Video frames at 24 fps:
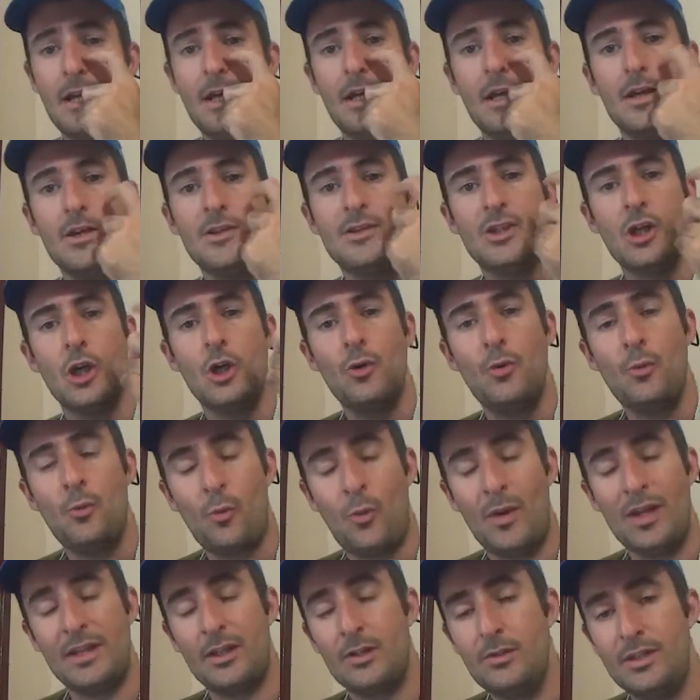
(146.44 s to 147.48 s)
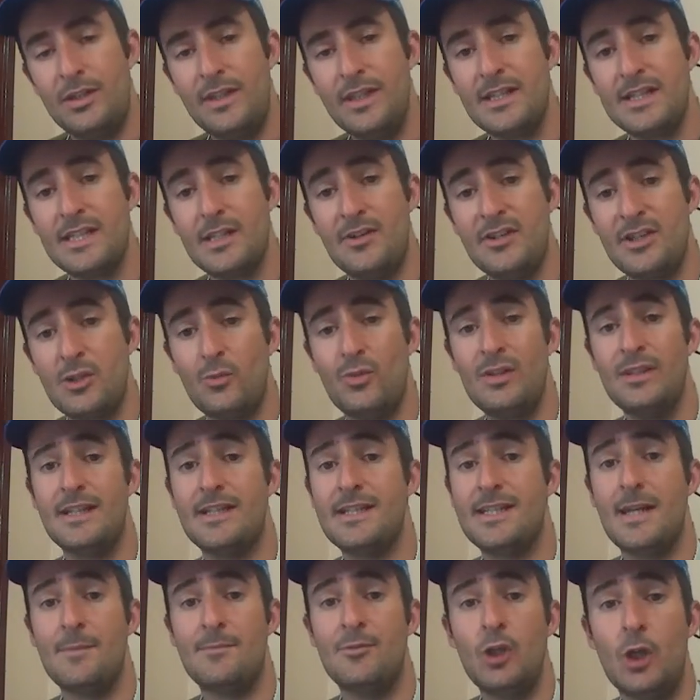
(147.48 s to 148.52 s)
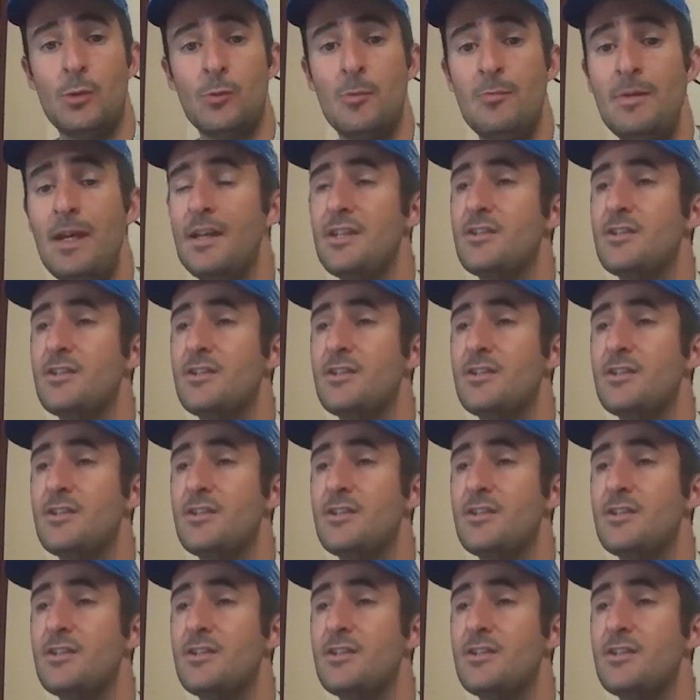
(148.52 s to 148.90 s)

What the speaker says: So one of the good things though is it will accept normal mounts.